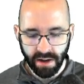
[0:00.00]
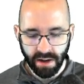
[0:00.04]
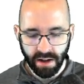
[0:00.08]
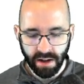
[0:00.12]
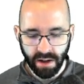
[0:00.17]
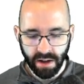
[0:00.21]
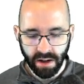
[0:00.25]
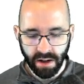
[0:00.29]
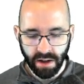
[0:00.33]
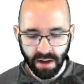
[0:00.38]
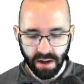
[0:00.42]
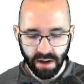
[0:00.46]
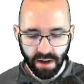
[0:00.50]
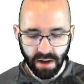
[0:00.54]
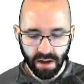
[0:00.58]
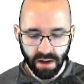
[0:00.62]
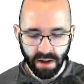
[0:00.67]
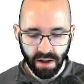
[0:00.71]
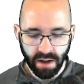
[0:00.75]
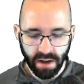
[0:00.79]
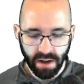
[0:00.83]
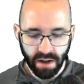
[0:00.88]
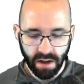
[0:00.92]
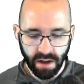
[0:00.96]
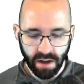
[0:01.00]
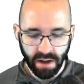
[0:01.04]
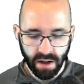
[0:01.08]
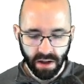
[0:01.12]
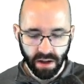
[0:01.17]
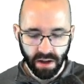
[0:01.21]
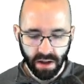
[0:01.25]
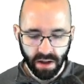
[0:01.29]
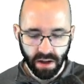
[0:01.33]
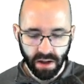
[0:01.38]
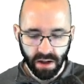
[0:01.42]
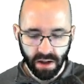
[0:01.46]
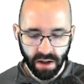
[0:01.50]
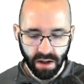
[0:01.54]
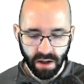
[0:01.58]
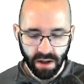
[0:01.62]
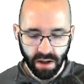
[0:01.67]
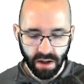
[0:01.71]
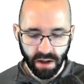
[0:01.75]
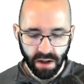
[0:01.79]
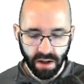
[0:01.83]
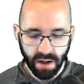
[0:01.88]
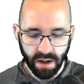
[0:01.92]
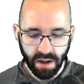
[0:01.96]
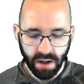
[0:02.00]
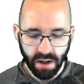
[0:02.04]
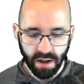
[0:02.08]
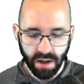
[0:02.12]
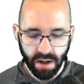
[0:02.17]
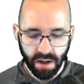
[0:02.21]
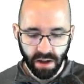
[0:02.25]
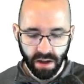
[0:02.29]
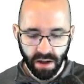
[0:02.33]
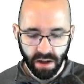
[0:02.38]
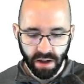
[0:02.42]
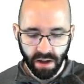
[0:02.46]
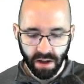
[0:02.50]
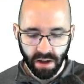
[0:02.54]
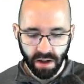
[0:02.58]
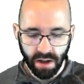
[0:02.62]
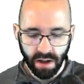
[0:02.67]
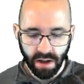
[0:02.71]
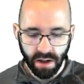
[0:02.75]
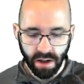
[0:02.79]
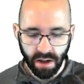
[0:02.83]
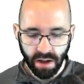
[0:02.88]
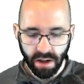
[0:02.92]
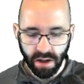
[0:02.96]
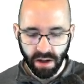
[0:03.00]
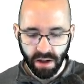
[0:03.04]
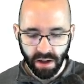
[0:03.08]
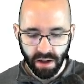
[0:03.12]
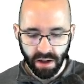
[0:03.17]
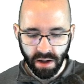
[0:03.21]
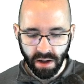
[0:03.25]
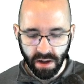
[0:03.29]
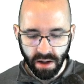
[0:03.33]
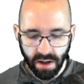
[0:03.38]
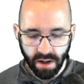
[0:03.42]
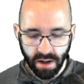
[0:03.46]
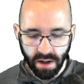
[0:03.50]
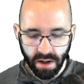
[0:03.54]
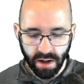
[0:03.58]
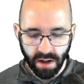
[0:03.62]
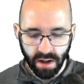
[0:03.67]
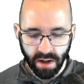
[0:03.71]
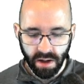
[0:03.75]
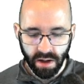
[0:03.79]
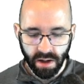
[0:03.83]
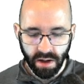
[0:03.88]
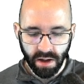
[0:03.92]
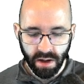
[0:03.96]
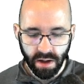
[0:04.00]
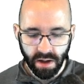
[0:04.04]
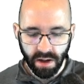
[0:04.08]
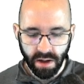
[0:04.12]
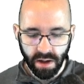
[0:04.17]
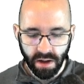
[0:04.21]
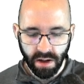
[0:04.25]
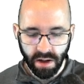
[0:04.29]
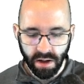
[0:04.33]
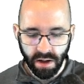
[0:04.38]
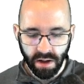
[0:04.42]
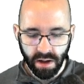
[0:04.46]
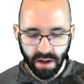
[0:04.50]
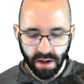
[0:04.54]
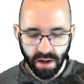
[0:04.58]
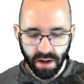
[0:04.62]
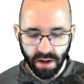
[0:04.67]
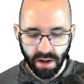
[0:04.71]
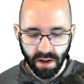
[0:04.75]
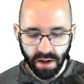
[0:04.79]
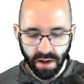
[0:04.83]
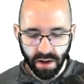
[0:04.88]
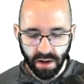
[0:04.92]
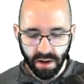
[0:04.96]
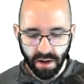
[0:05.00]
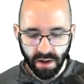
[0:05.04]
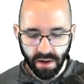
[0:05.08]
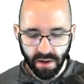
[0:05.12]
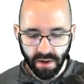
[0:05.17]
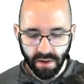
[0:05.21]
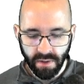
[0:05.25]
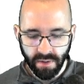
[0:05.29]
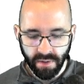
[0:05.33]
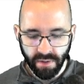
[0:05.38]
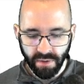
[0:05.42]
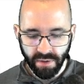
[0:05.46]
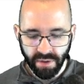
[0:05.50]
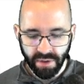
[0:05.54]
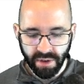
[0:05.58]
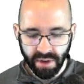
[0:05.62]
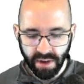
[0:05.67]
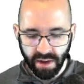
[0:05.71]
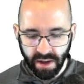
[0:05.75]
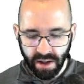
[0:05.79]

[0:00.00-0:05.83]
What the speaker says: [no speech]